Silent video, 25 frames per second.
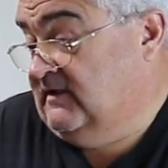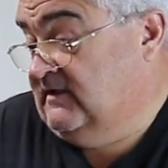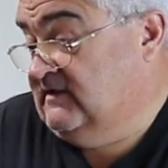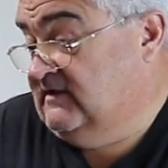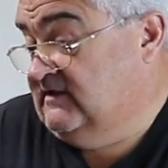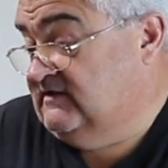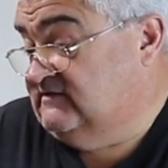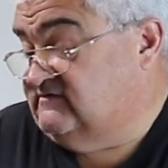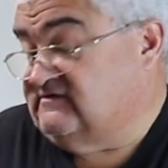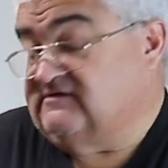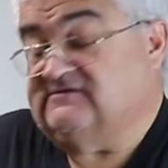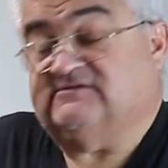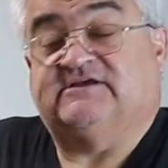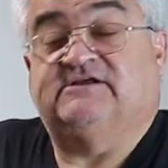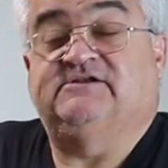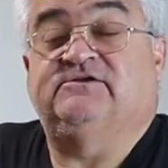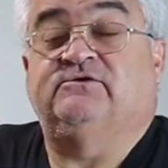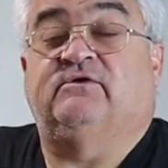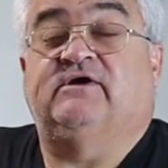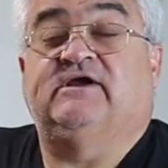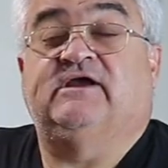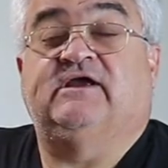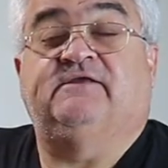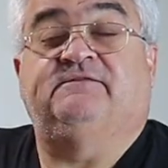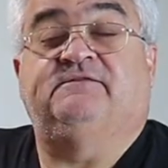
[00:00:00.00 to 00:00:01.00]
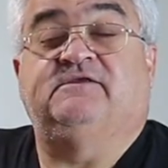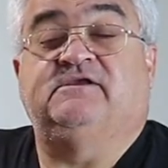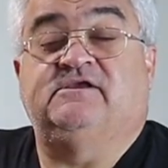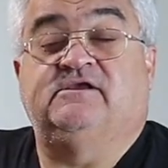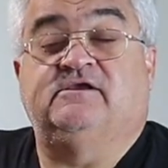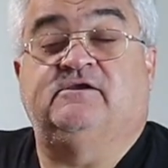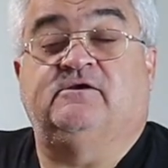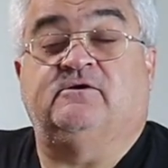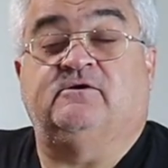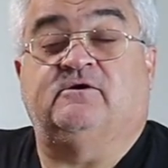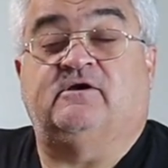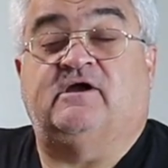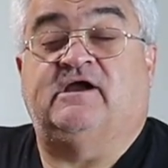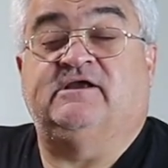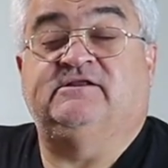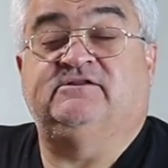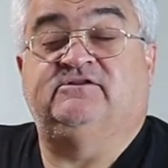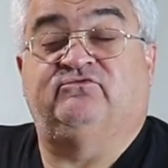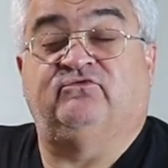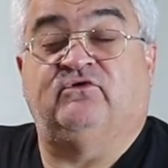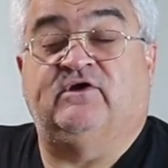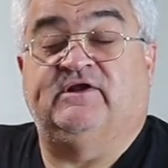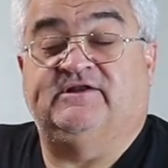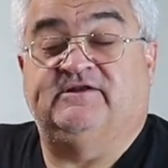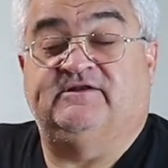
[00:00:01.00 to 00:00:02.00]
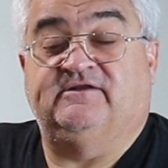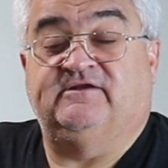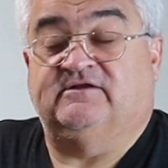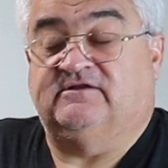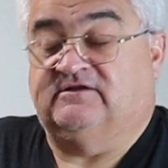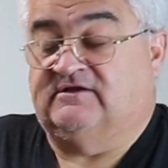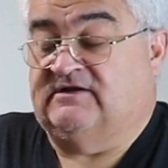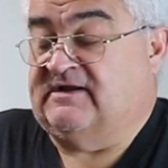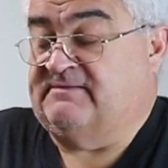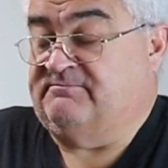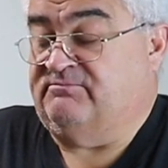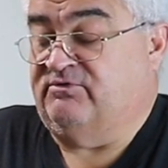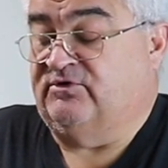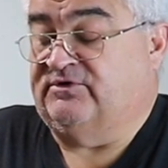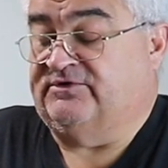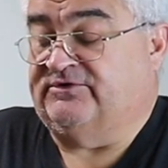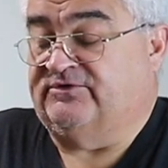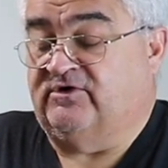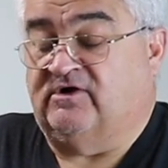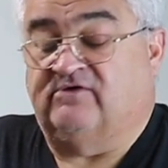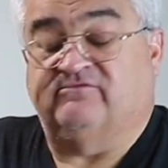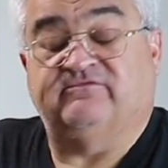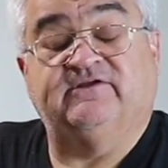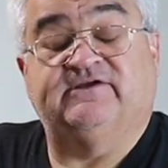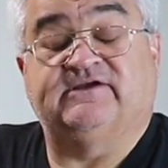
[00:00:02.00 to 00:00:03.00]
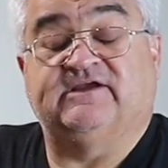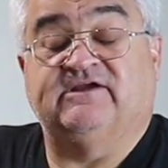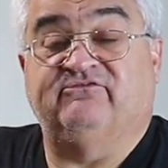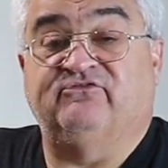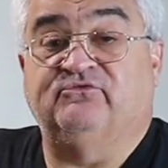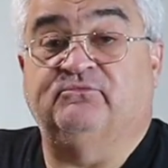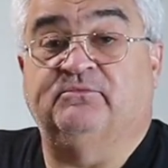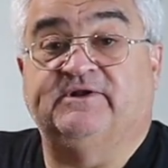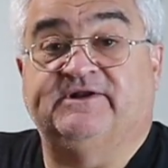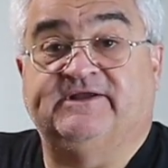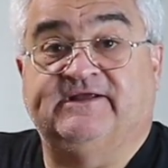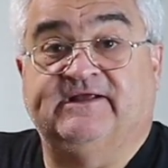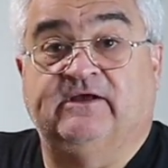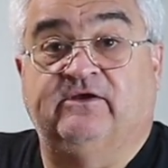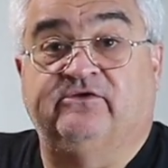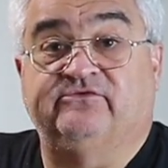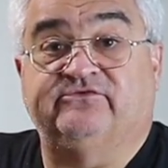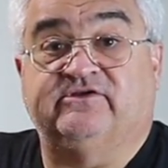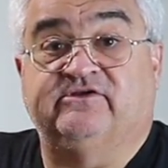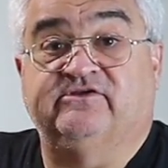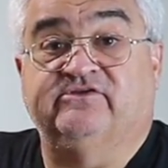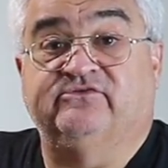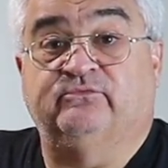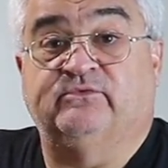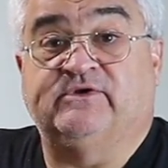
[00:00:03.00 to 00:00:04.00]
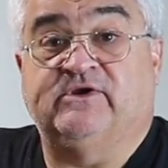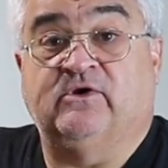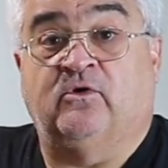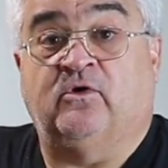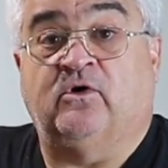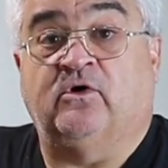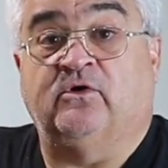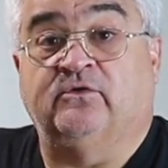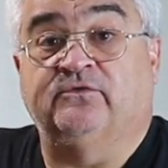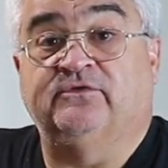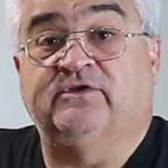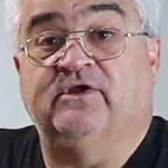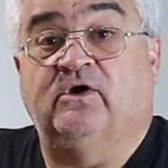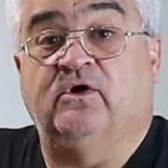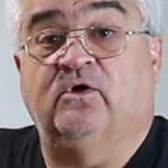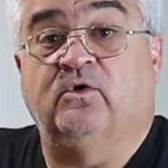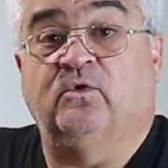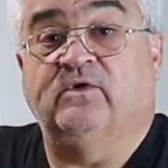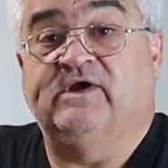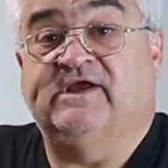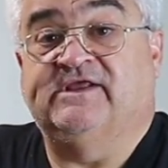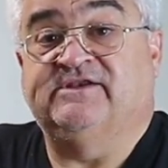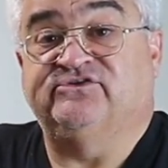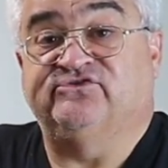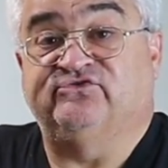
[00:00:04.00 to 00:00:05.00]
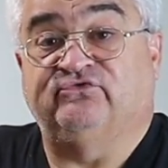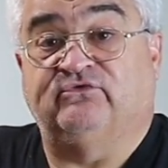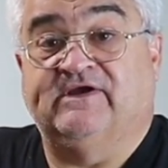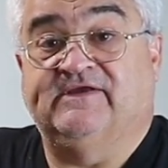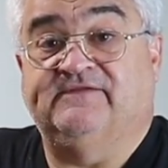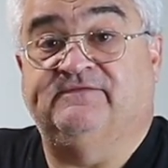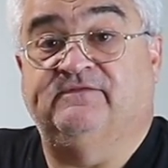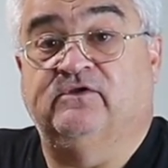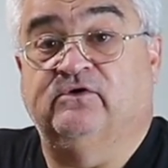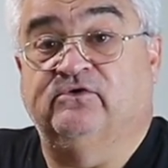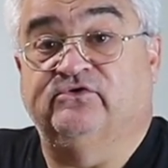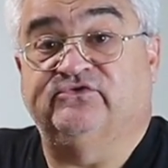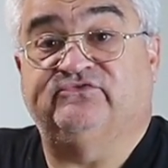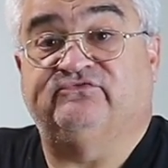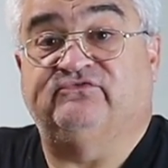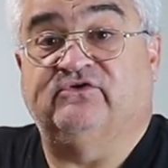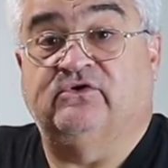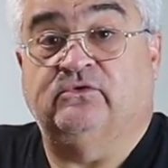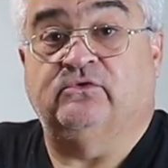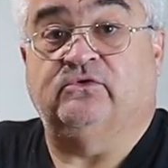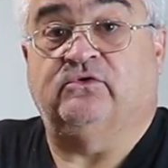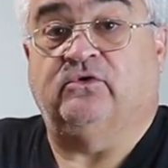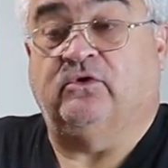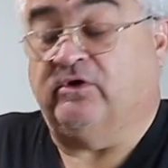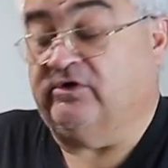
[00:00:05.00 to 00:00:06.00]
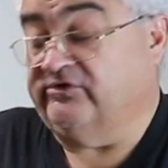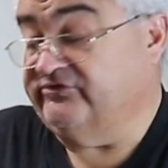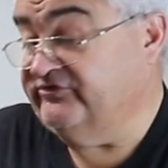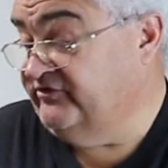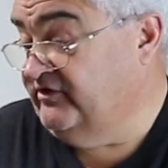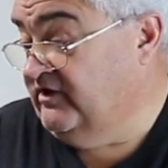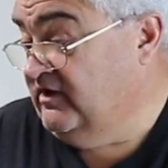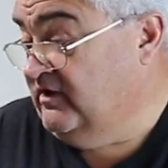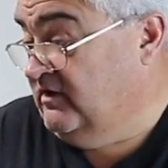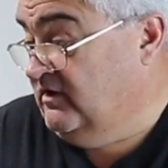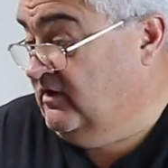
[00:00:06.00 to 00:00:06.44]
And since I knew I had the year, I dreaded it and I put it off like everybody else because we all know and dread those phone calls.